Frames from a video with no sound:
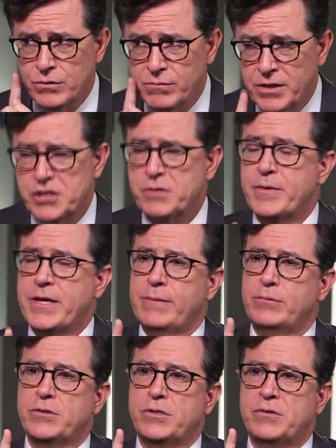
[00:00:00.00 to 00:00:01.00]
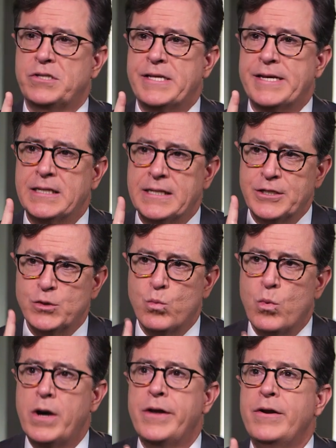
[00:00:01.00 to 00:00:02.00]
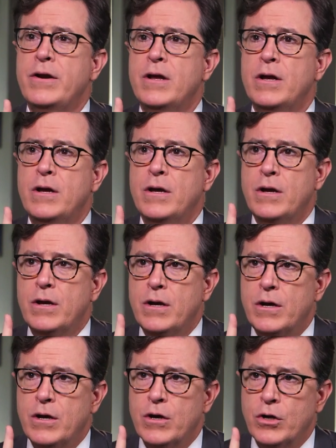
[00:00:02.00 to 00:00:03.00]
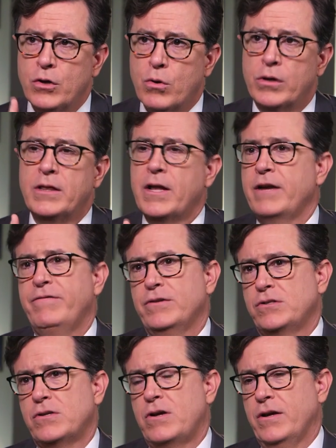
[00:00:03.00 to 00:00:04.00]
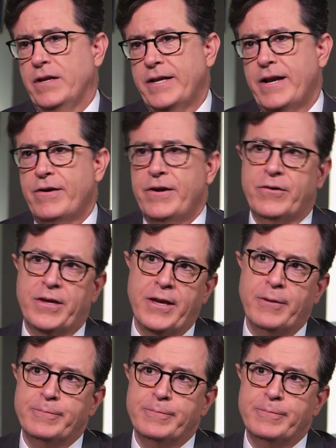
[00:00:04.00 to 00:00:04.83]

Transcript: must be able to sing at least one Gordon Lightfoot song at karaoke.